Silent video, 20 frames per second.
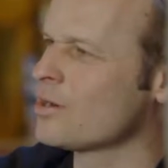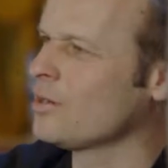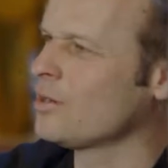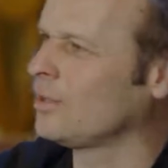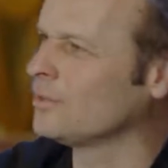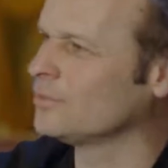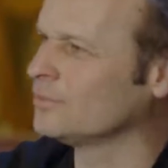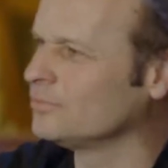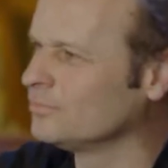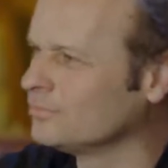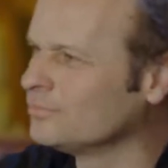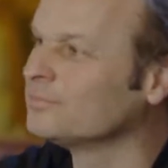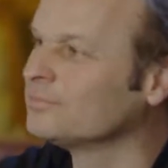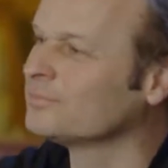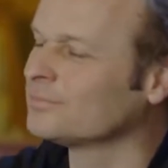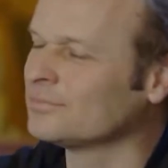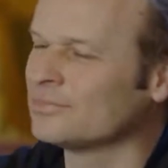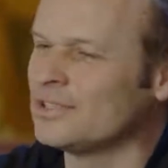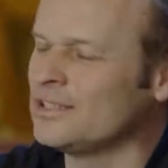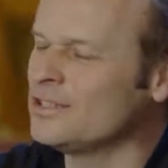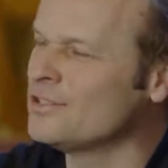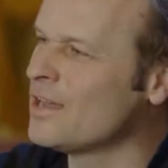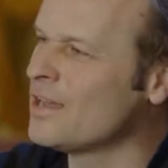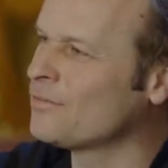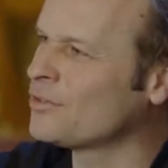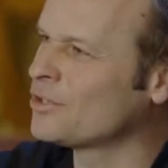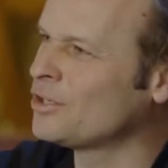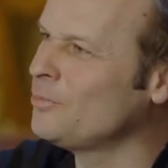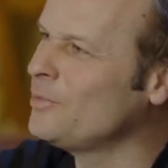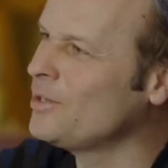are not, you're
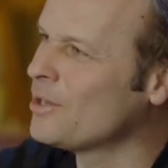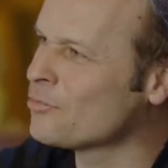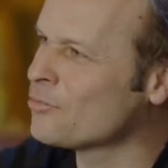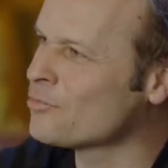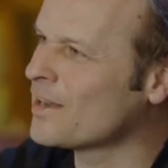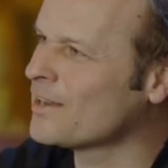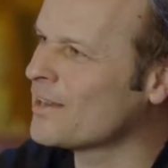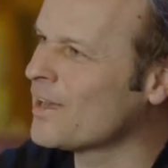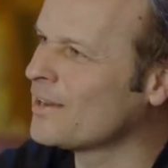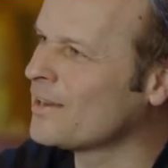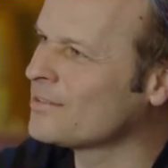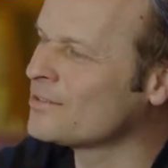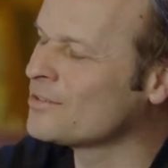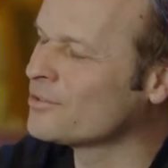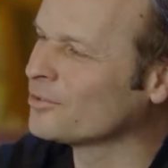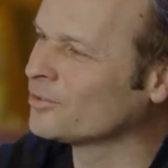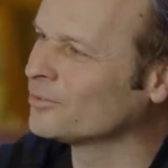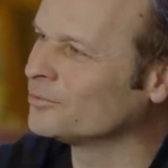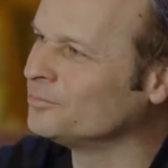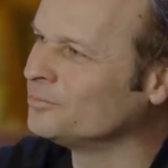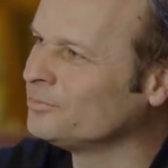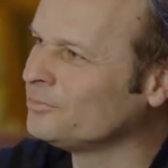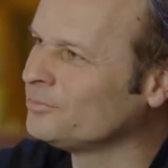never going to be a red-headed girl.